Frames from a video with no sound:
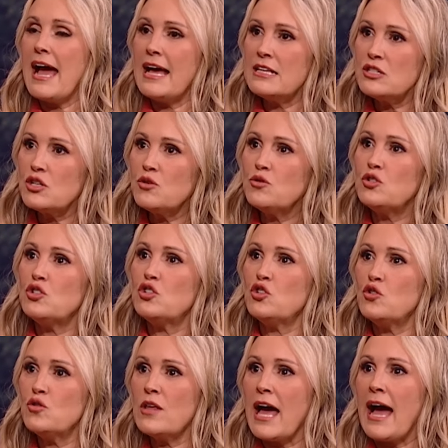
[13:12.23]
And as you
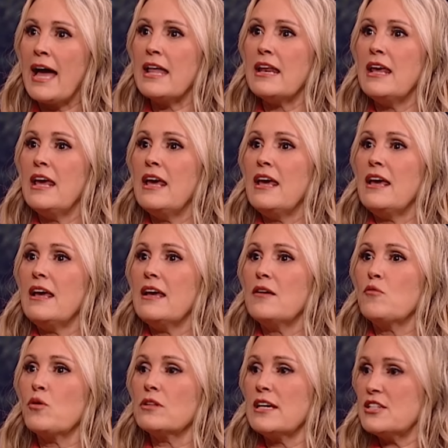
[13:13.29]
do that,
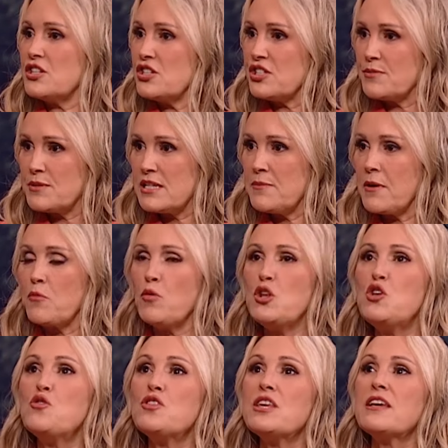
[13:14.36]
relationships deepen.
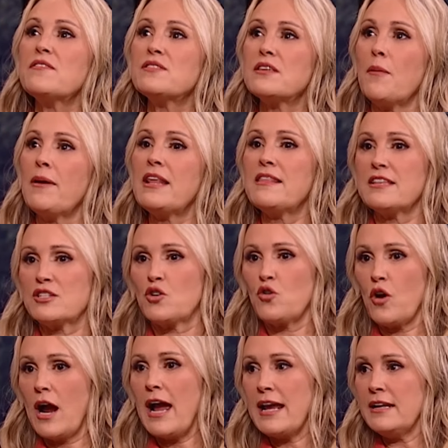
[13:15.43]
When you think of somebody that's
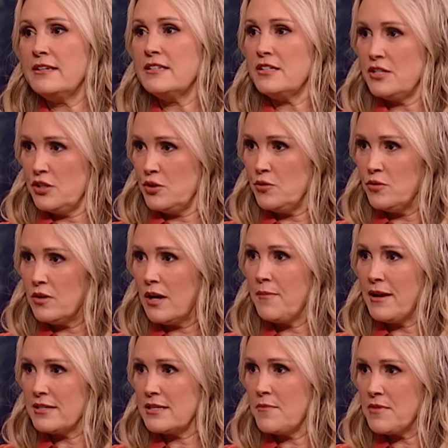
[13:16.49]
cried to you
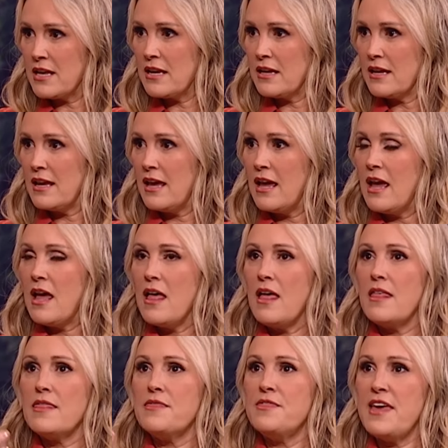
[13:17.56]
about something,
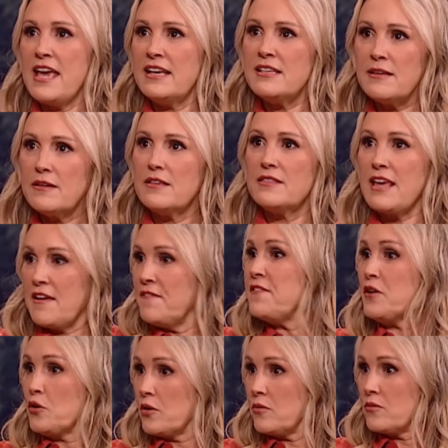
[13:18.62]
they
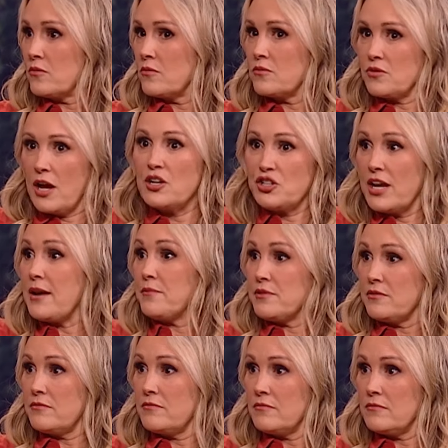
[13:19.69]
feel
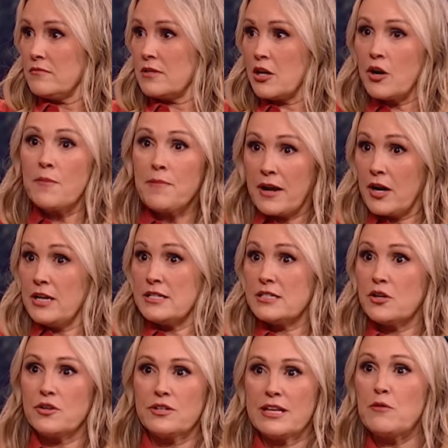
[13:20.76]
ashamed. They're embarrassed.
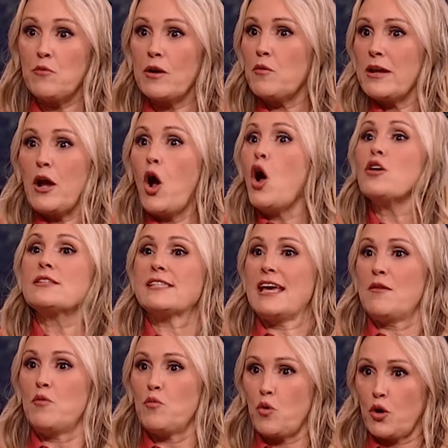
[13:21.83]
What do we all
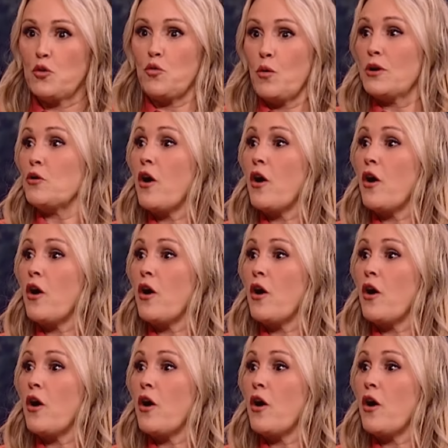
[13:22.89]
say when we're the one